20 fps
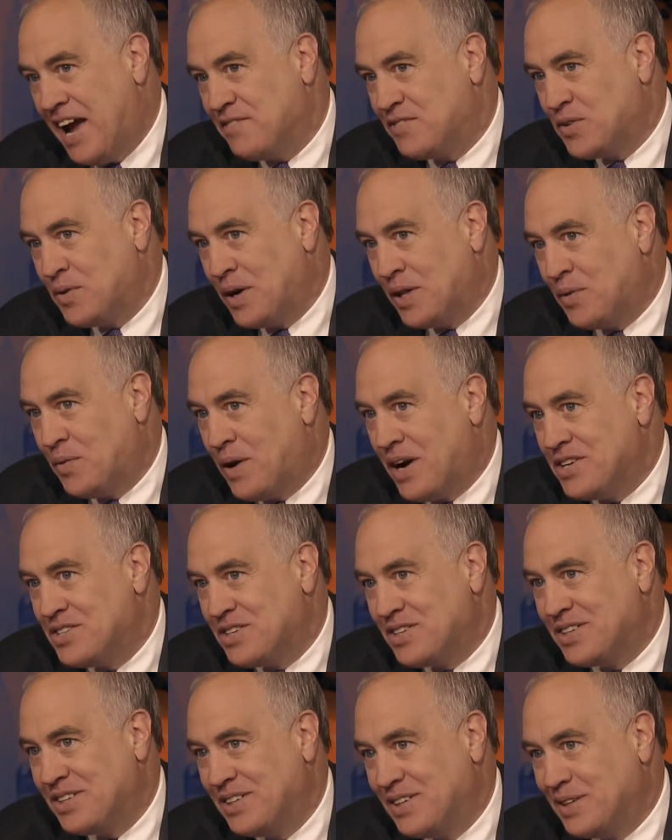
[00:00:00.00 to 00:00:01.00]
to. Otherwise, you,
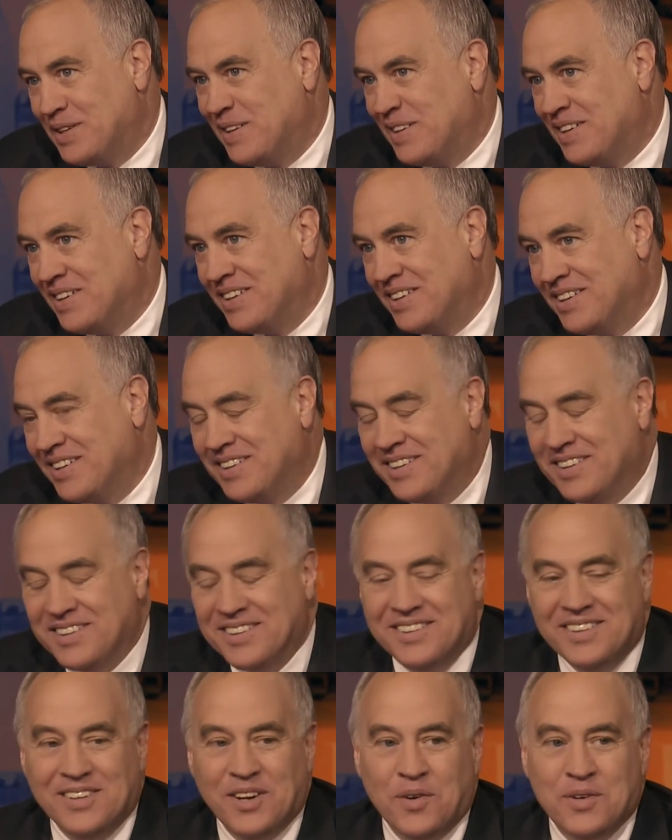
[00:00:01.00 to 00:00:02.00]
yeah, right. You, you,
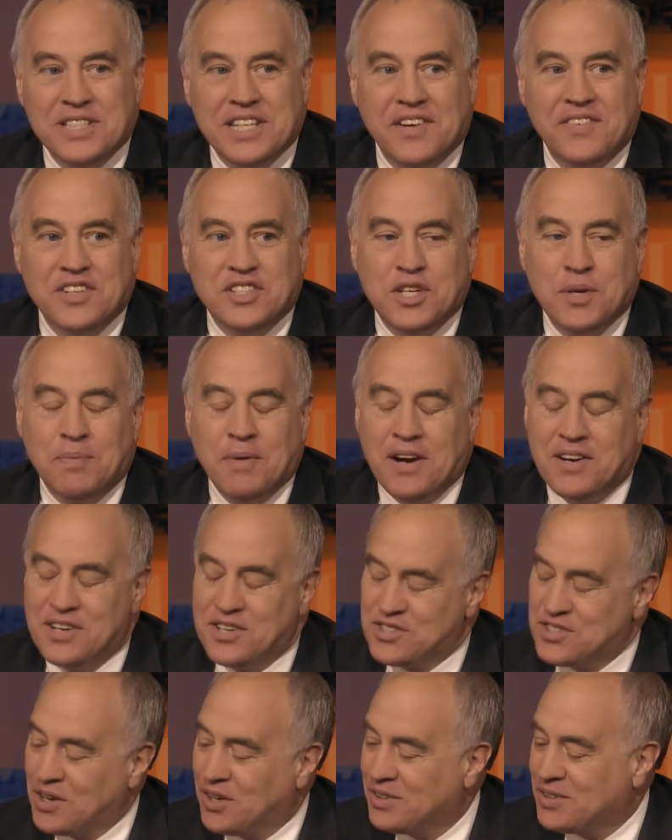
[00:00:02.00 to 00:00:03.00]
you know, okay, chip ahead. on your
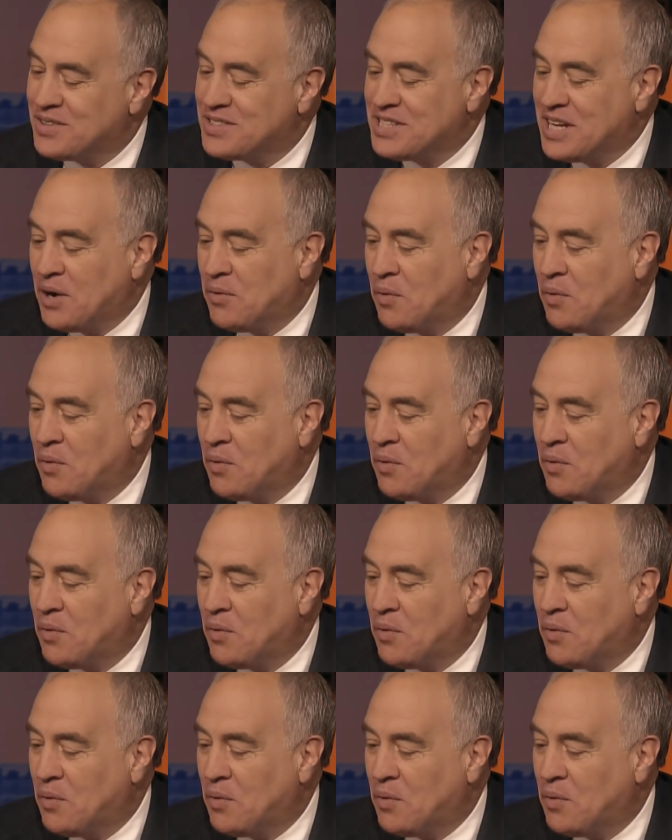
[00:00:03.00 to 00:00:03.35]
shoulder. Go it's ahead.